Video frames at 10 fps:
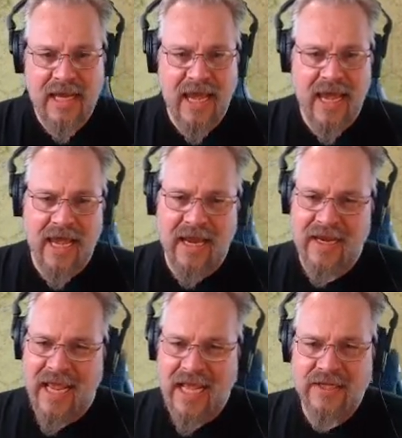
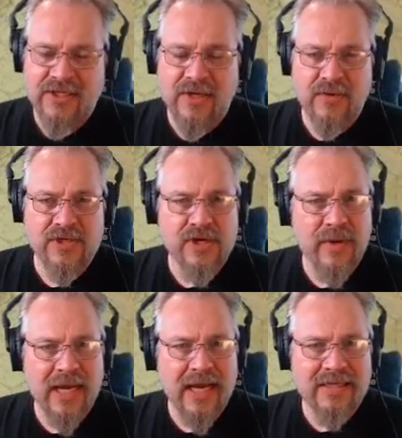and in so
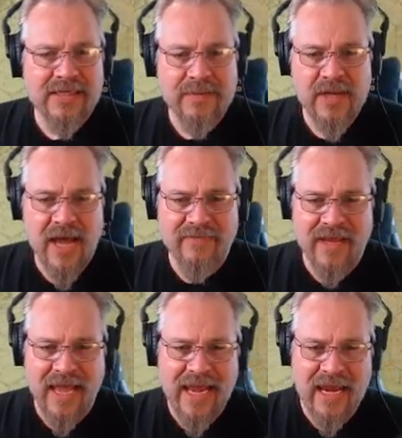doing has seemed to
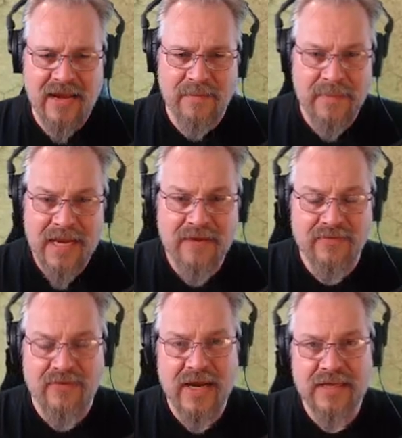have gained many
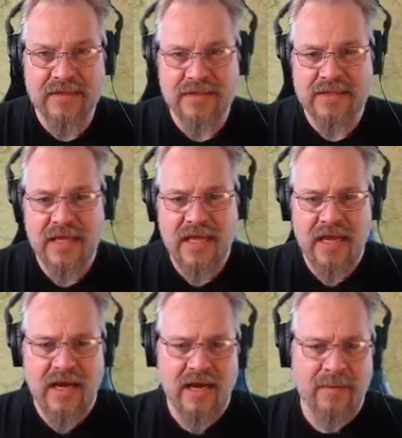friends,
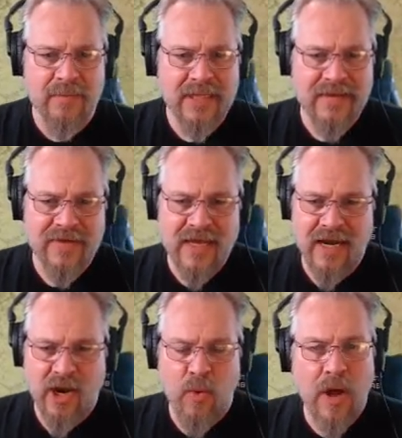believing in
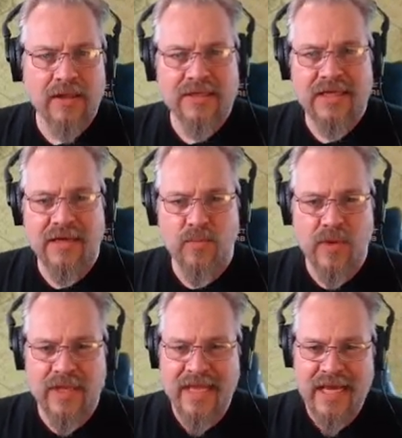equality
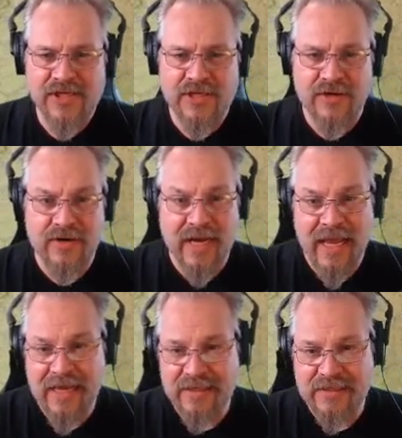with nature, and
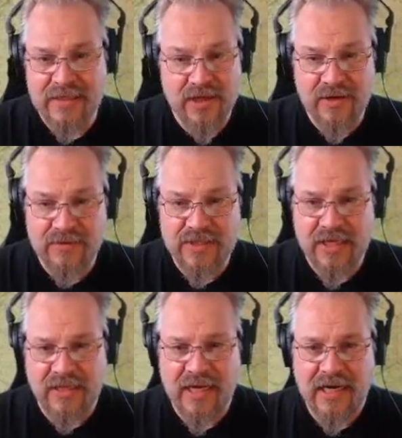hence you don't see
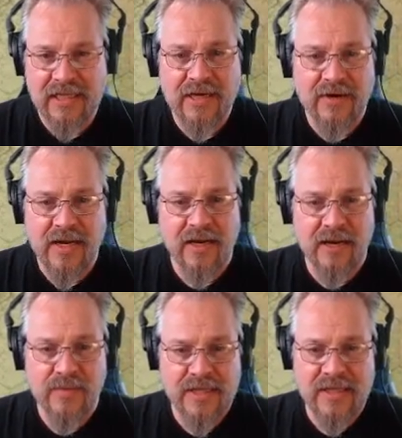a lot of
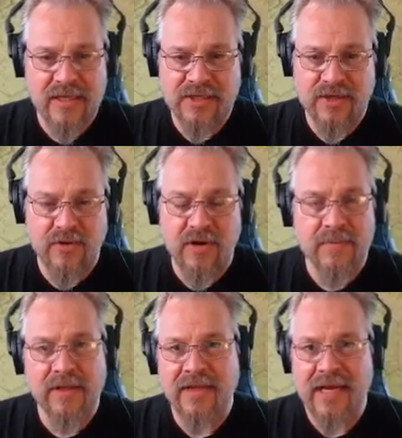clear-cutting within this in order to
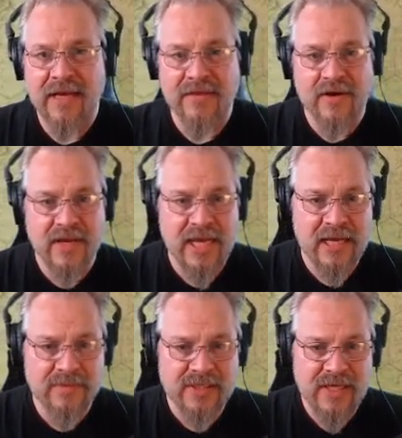build any of their
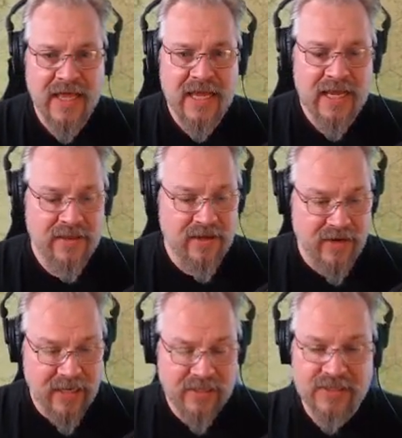keeps. There
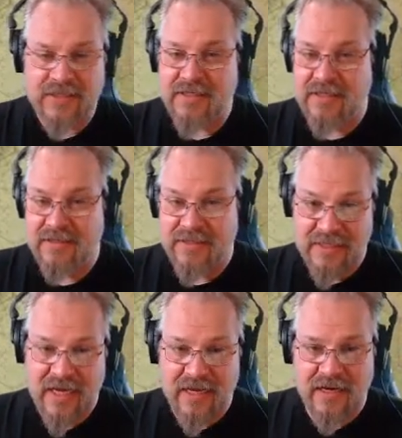is,
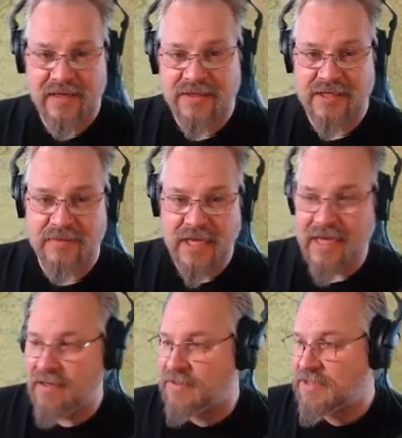instead, something
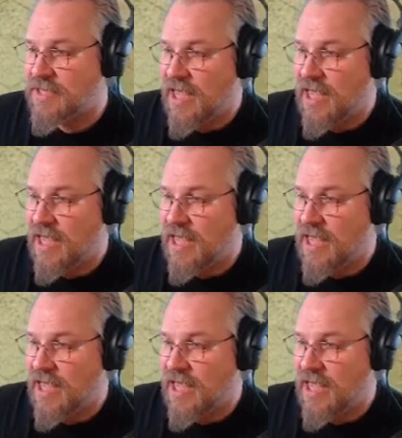else.